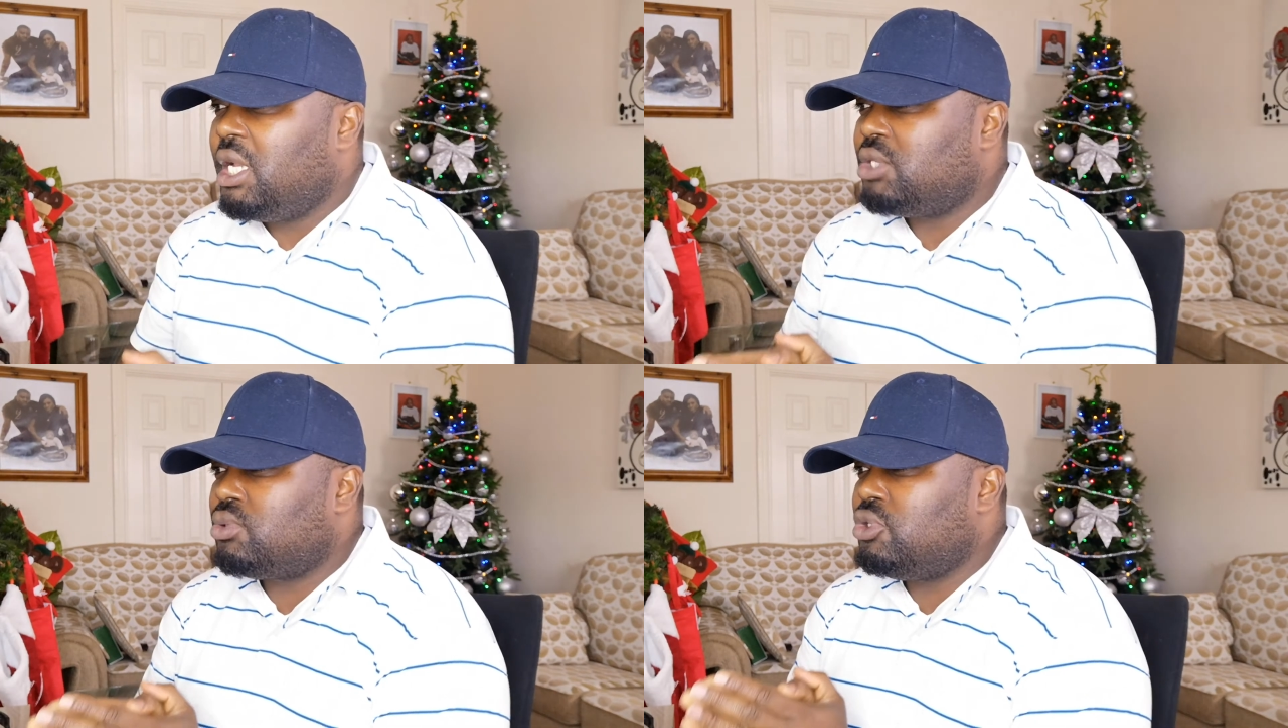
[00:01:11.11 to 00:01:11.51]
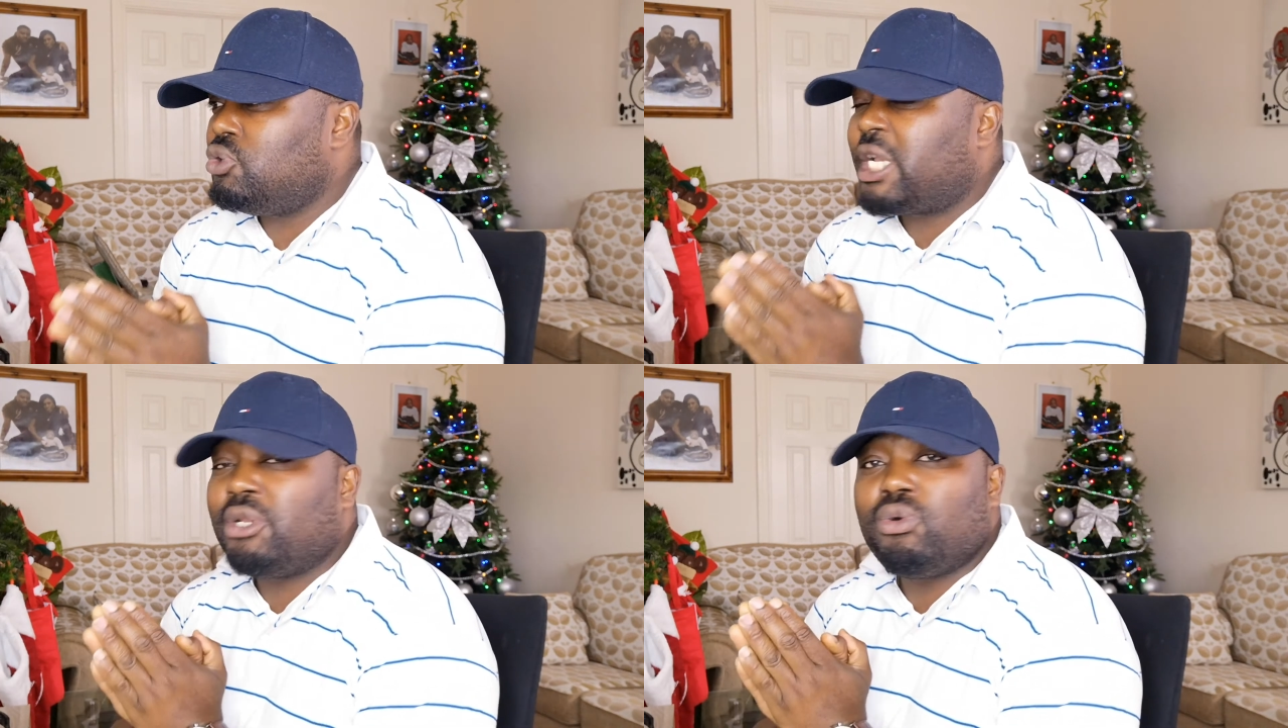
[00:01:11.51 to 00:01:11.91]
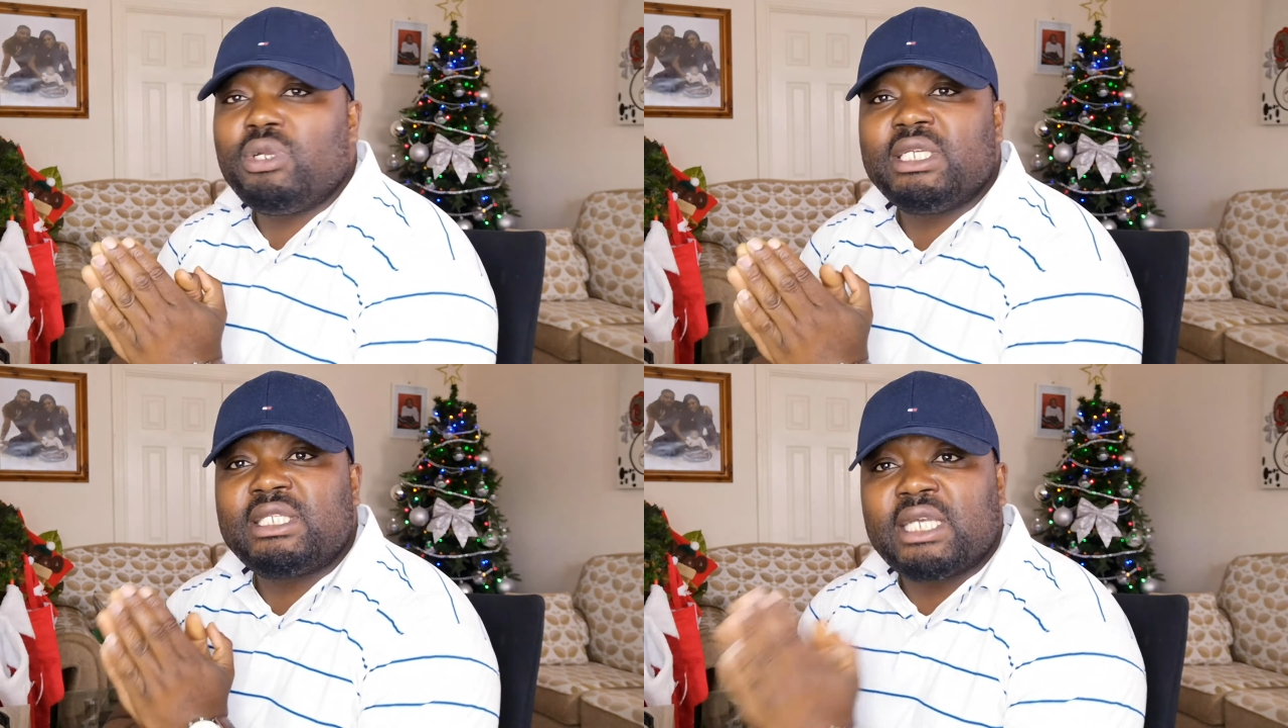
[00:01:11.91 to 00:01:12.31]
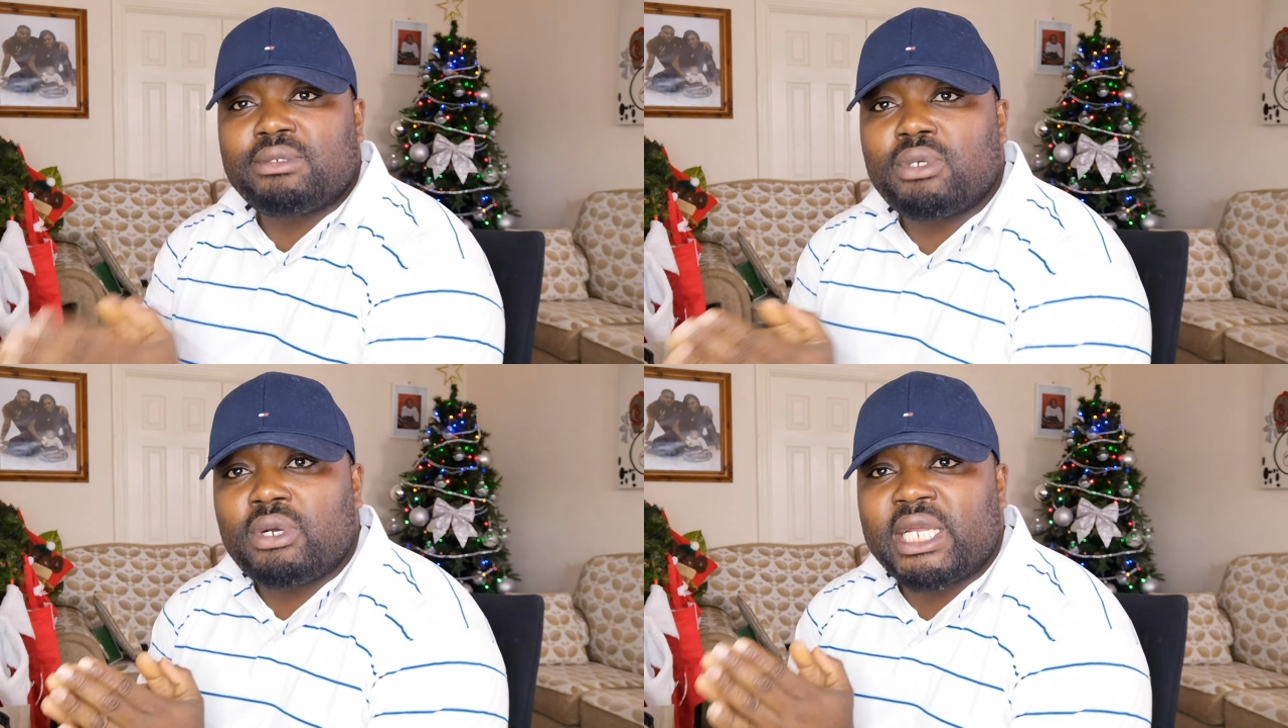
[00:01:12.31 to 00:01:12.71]
you can only
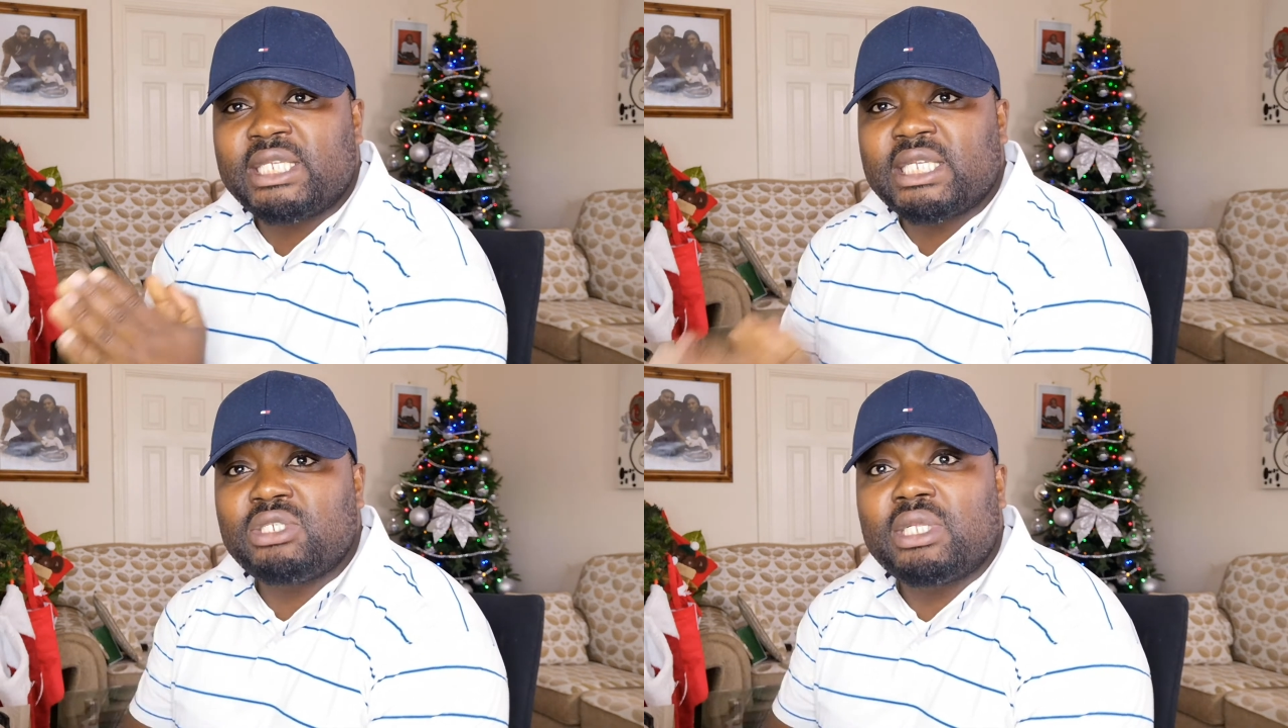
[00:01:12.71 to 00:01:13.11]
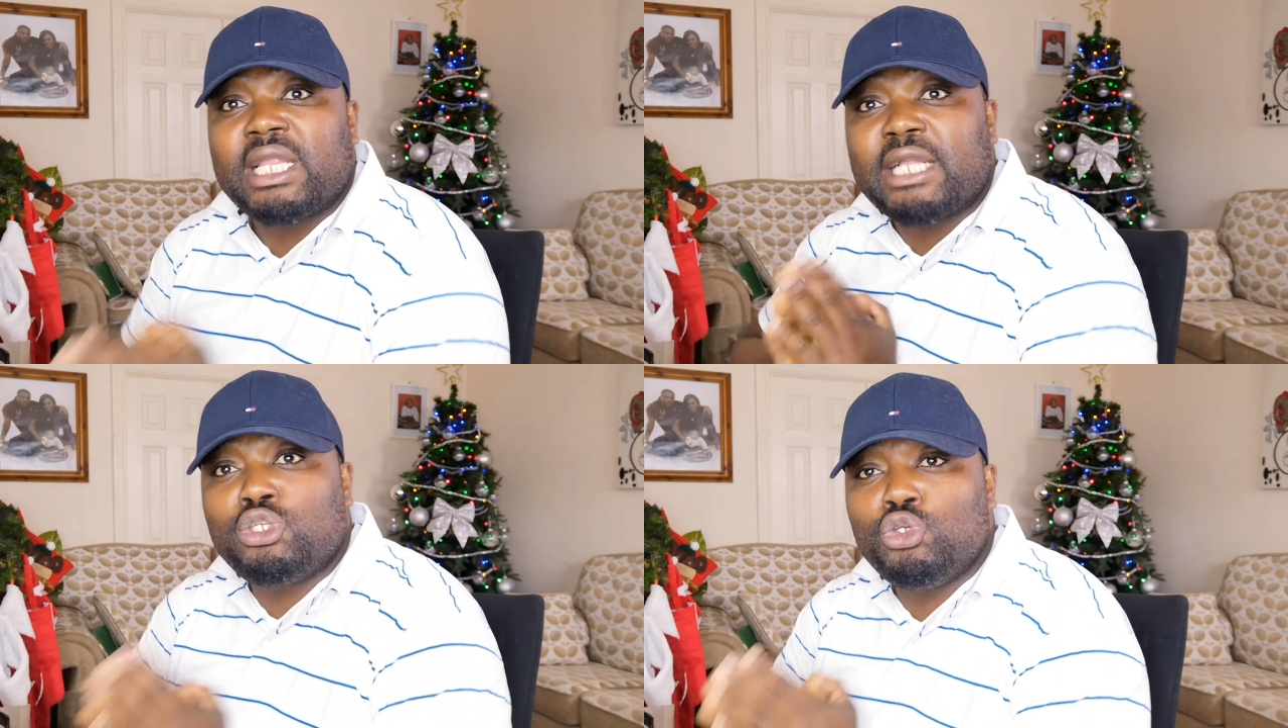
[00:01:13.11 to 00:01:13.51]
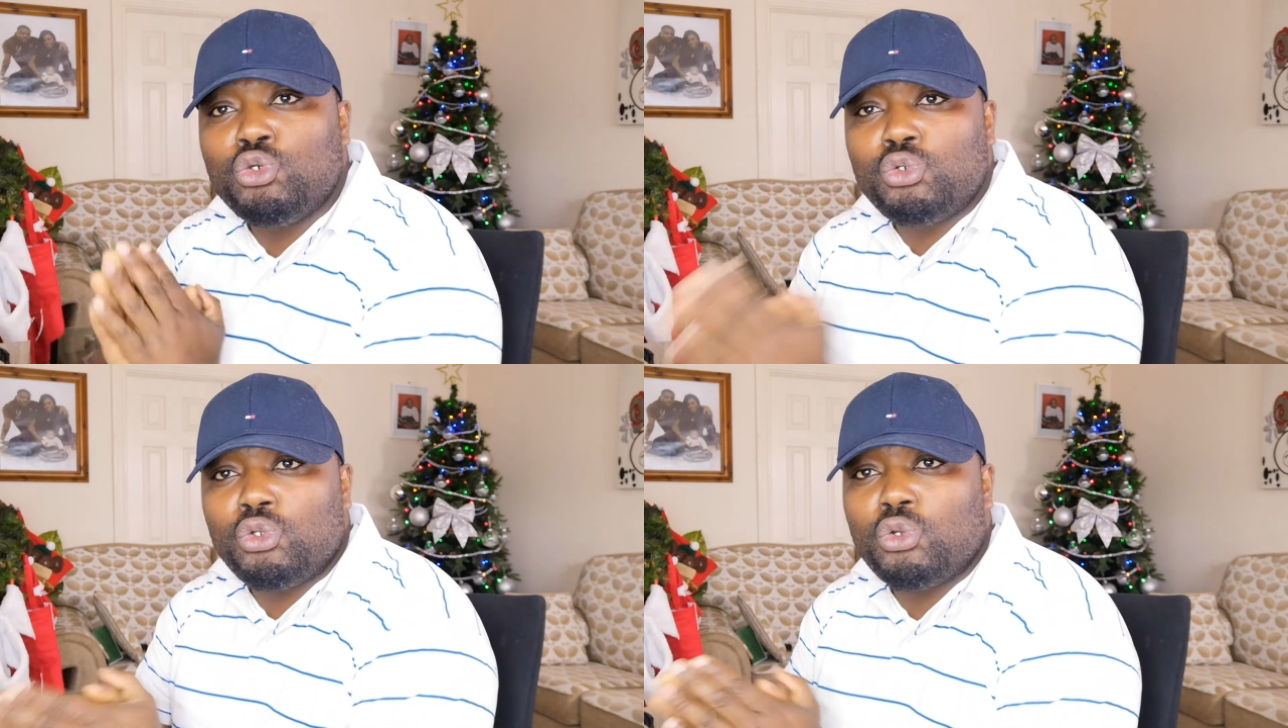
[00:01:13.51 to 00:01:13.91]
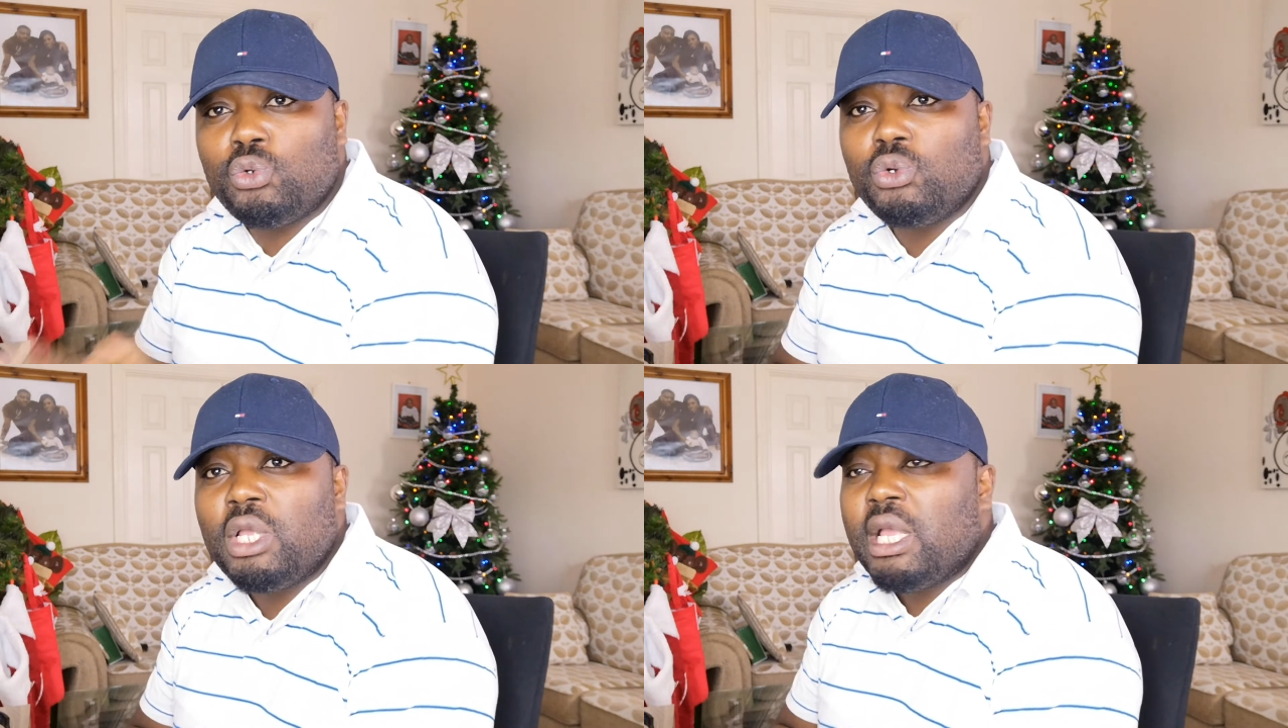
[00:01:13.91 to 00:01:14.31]
search your organization that you
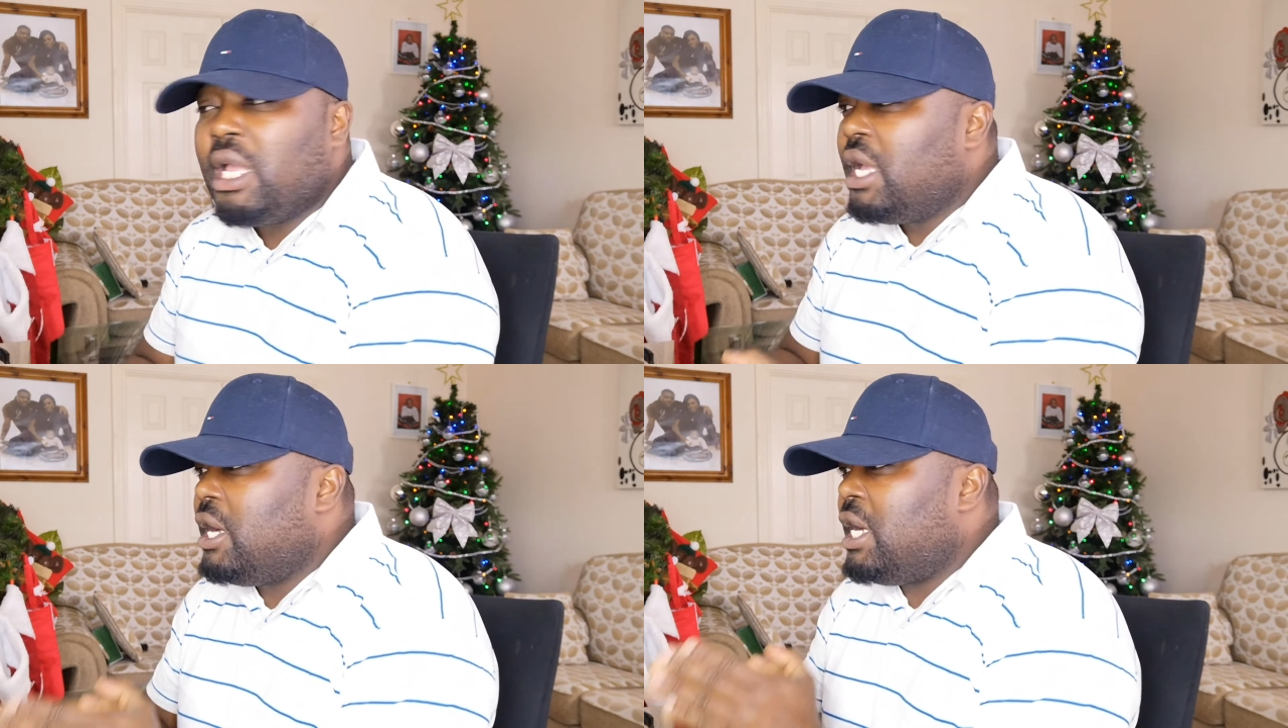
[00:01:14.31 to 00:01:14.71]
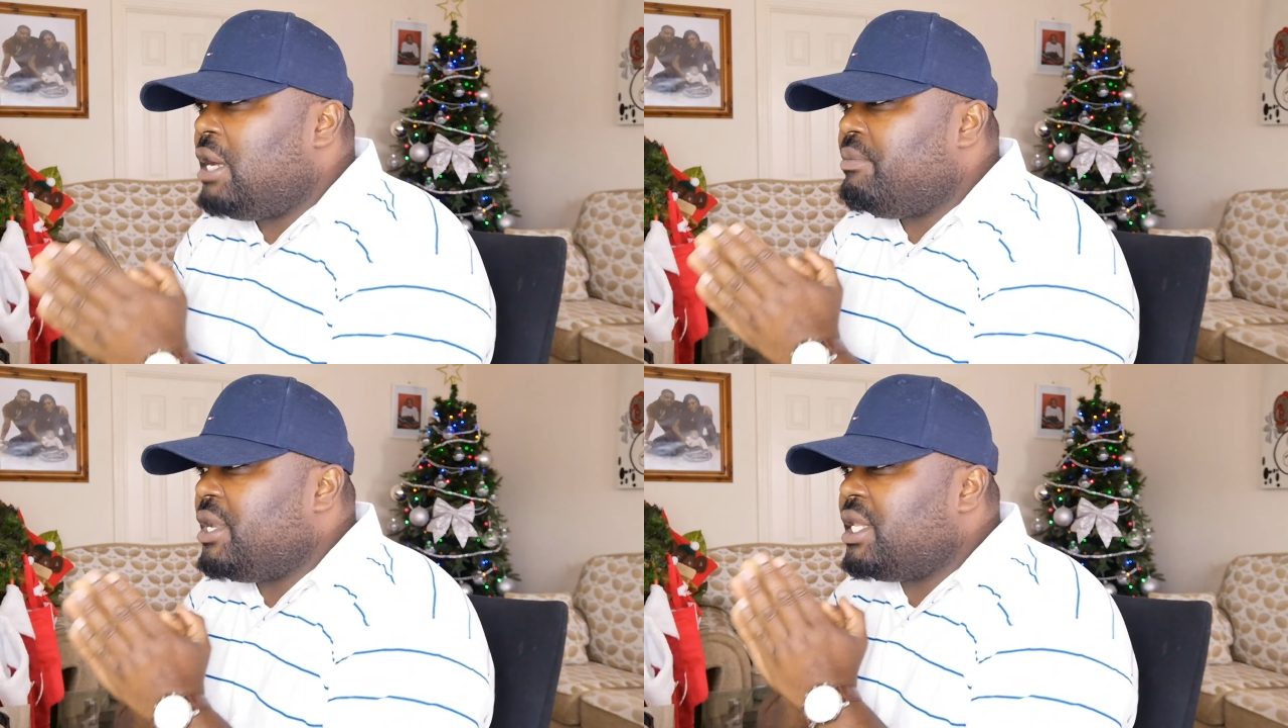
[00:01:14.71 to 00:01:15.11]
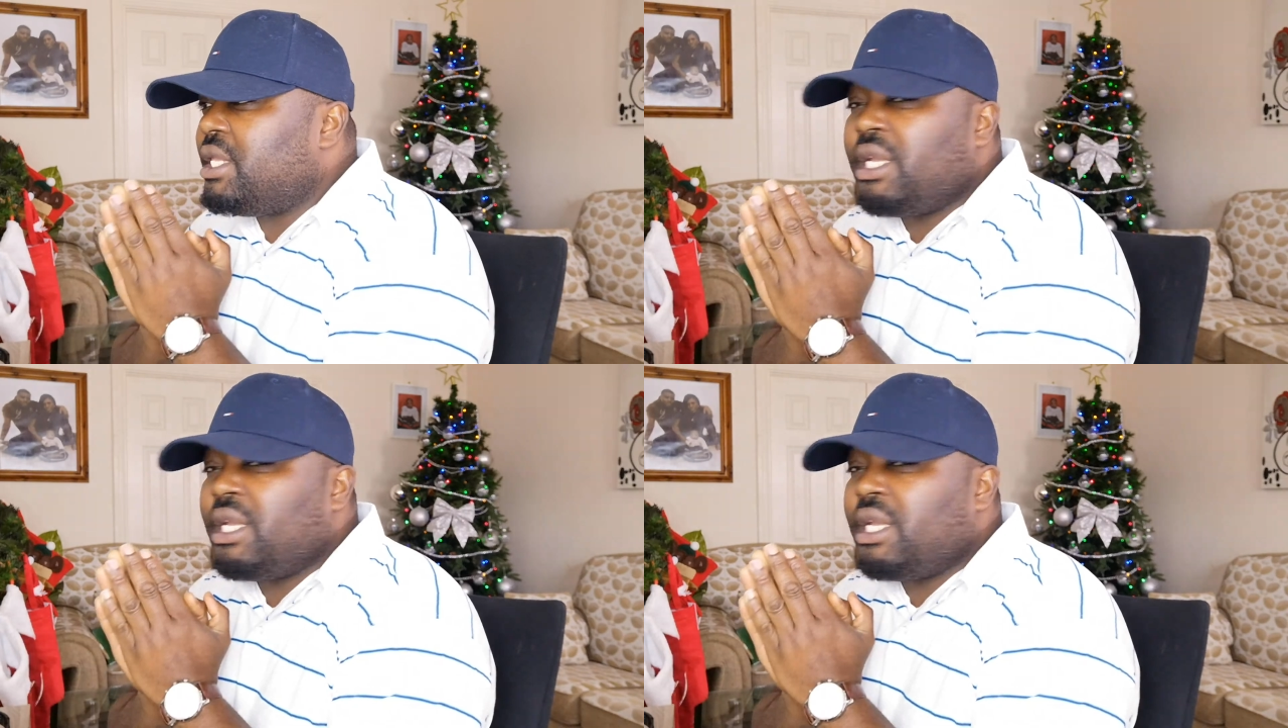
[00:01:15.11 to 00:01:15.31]
know. In